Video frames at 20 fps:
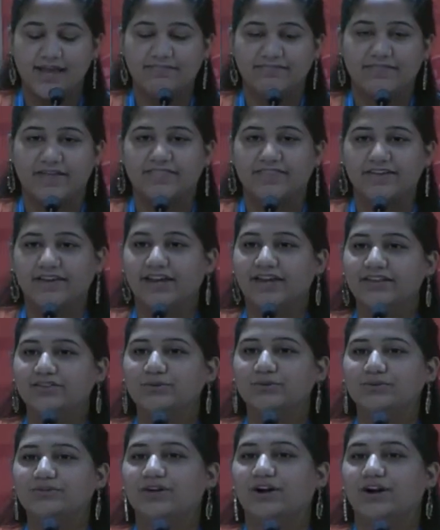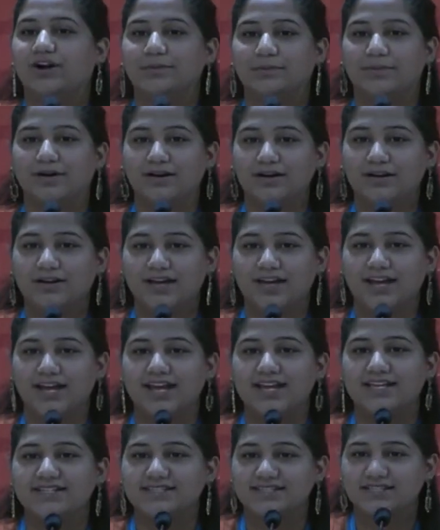that the Hindu Dharma
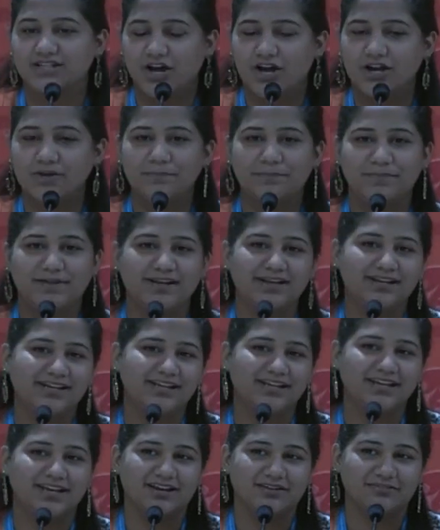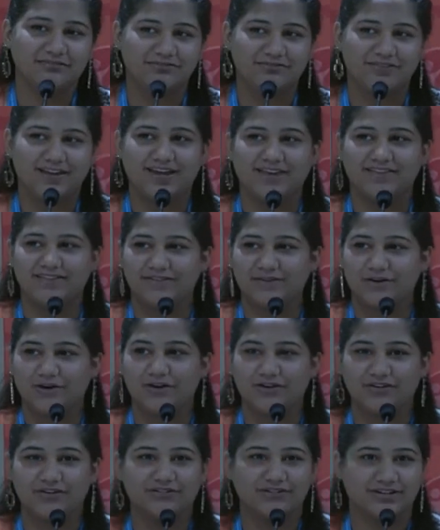is not merely a faith
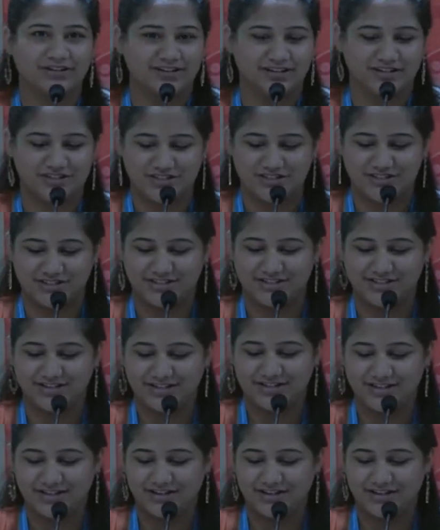or a religion.